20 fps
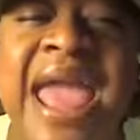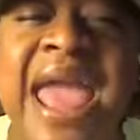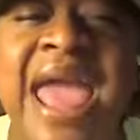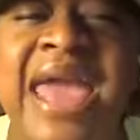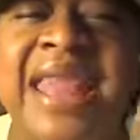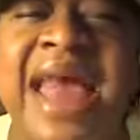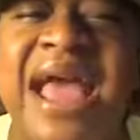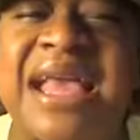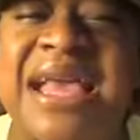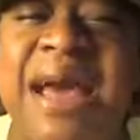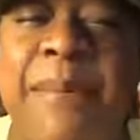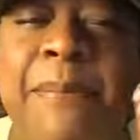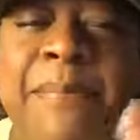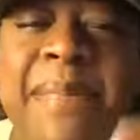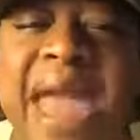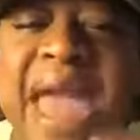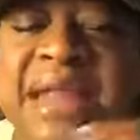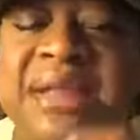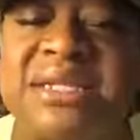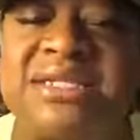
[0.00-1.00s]
and I
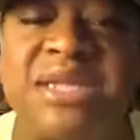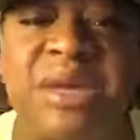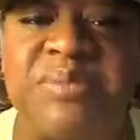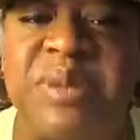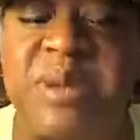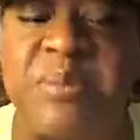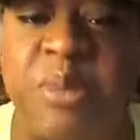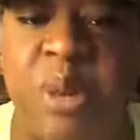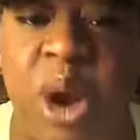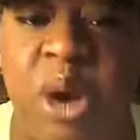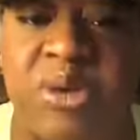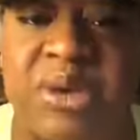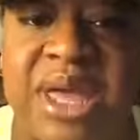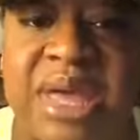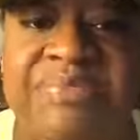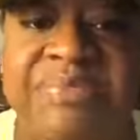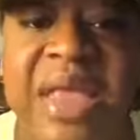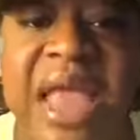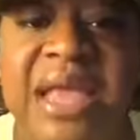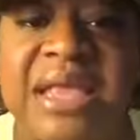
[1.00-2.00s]
command it to be
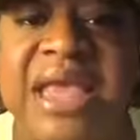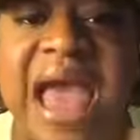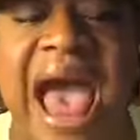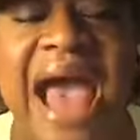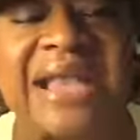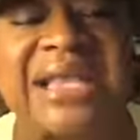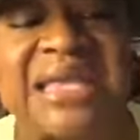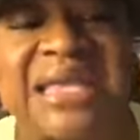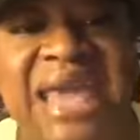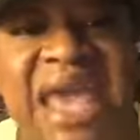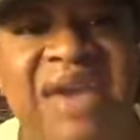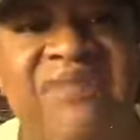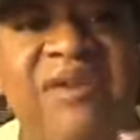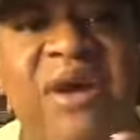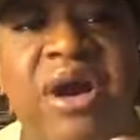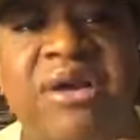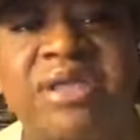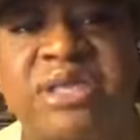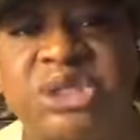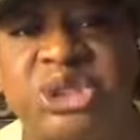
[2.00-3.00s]
broken. God, give
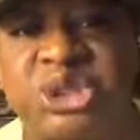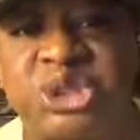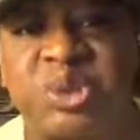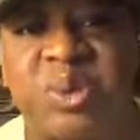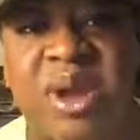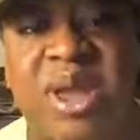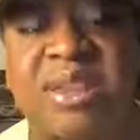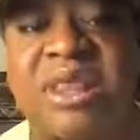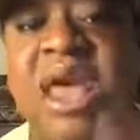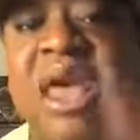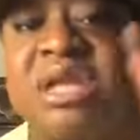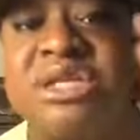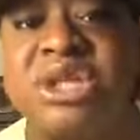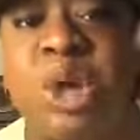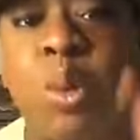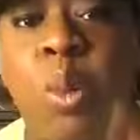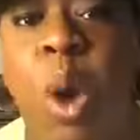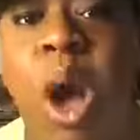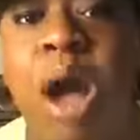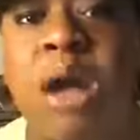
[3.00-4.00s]
her the strength to
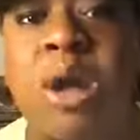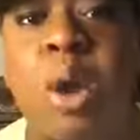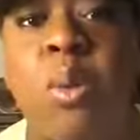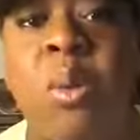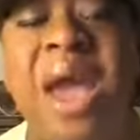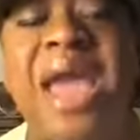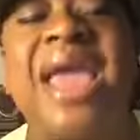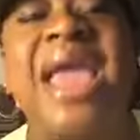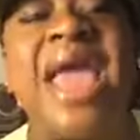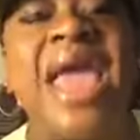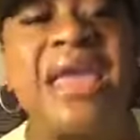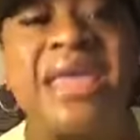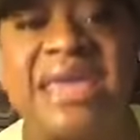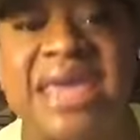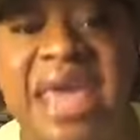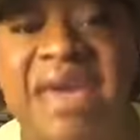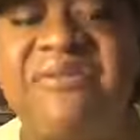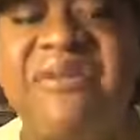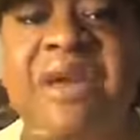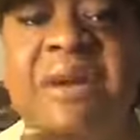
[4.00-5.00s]
walk away.
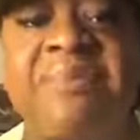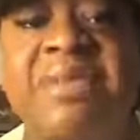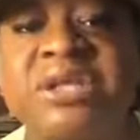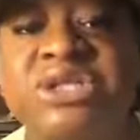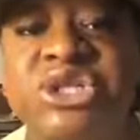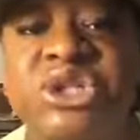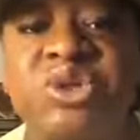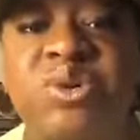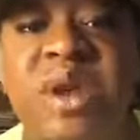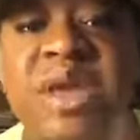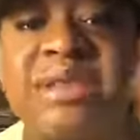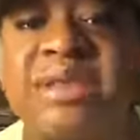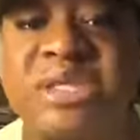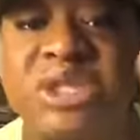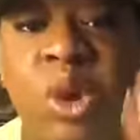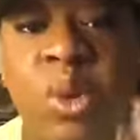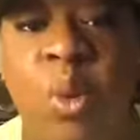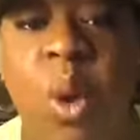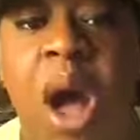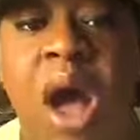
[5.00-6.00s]
Give him the strength
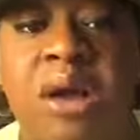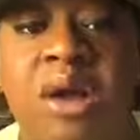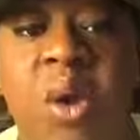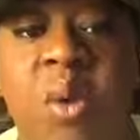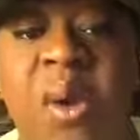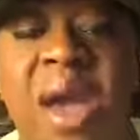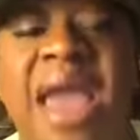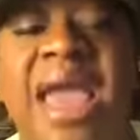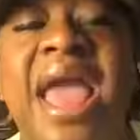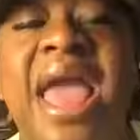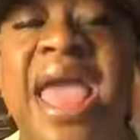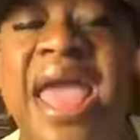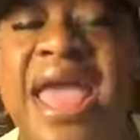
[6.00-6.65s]
to walk away.